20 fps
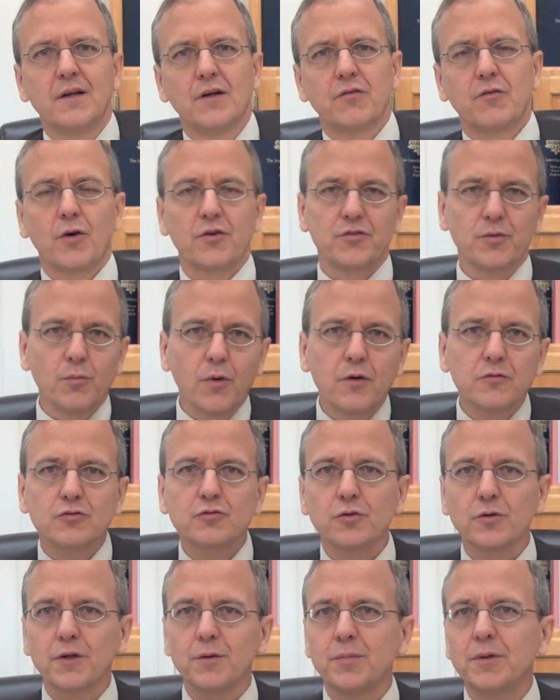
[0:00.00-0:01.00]
Of course, it
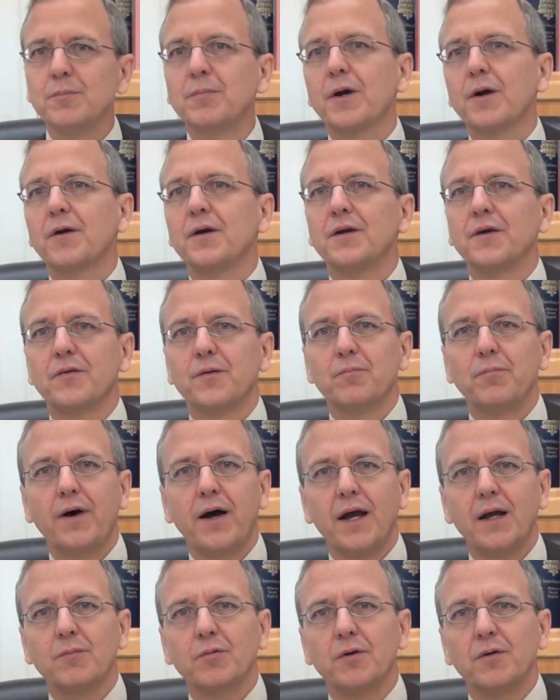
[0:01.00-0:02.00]
won't truly be Mary of the
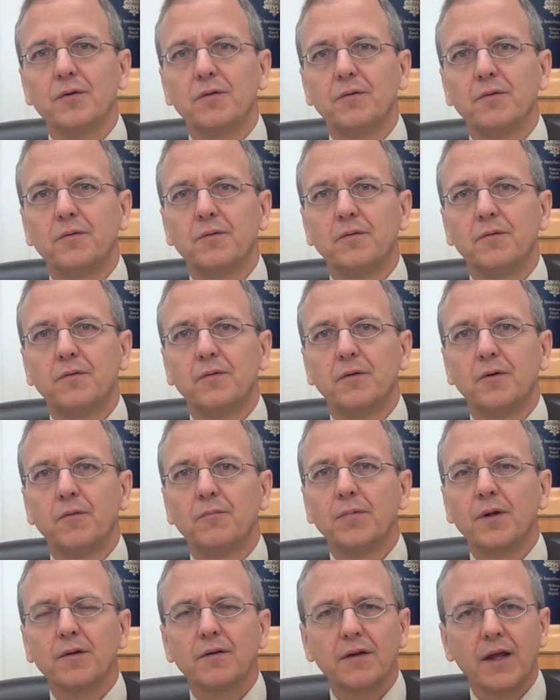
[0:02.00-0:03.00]
Bible,
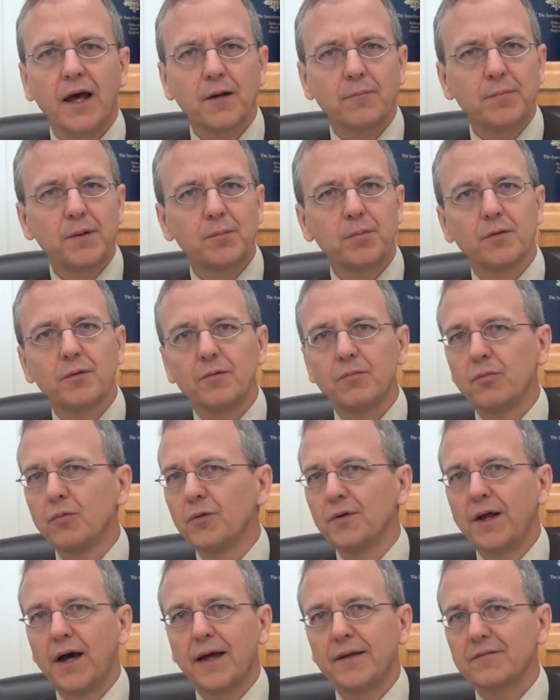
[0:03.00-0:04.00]
but a lot of people
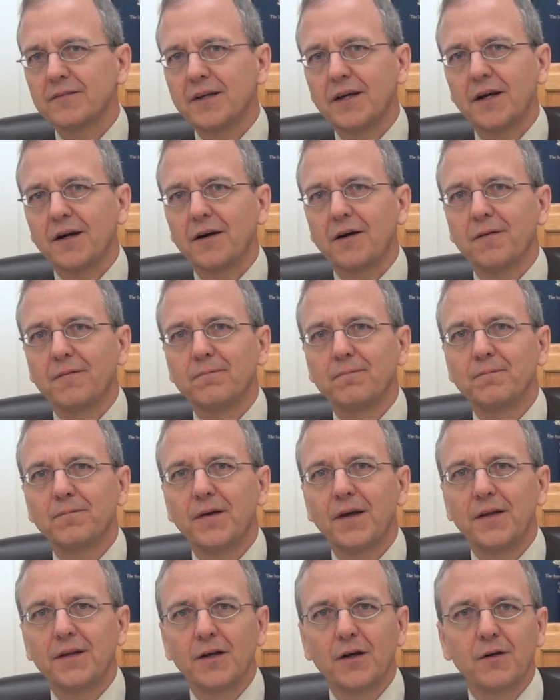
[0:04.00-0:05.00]
will not care,
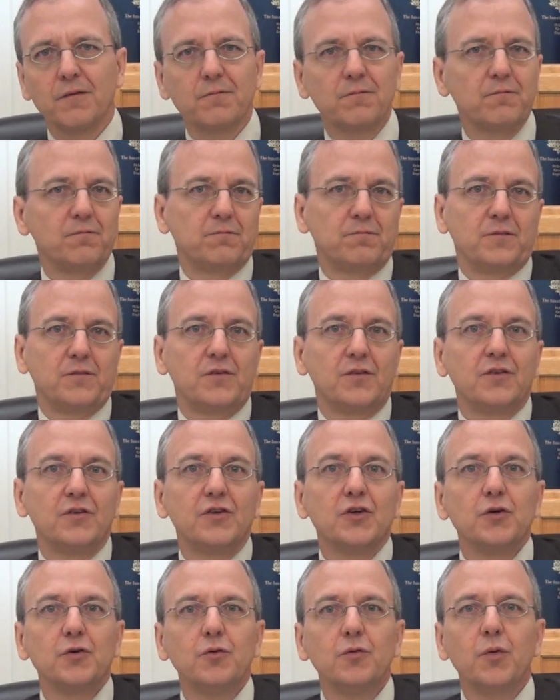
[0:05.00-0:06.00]
and they'll
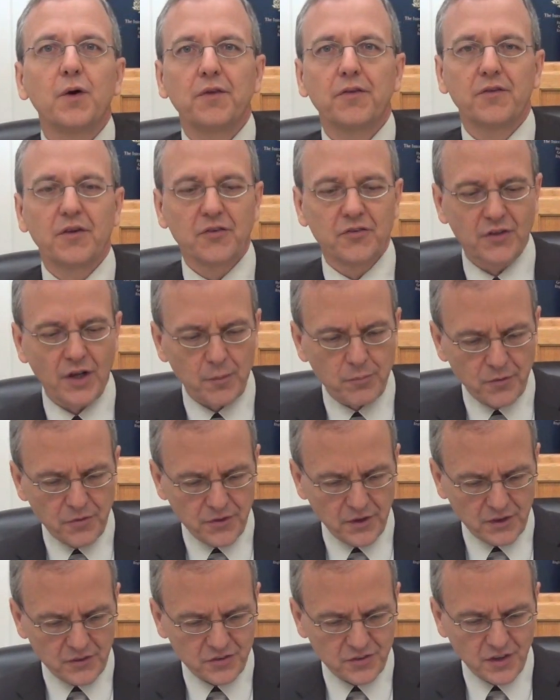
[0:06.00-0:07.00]
do what this type
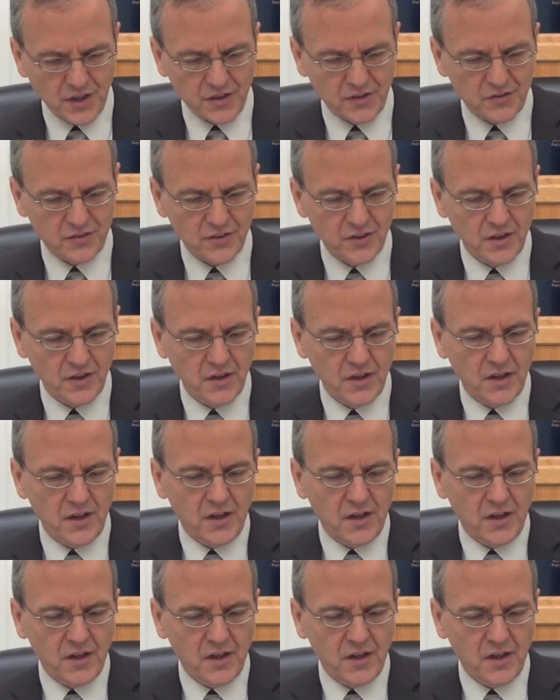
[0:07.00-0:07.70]
of thing says.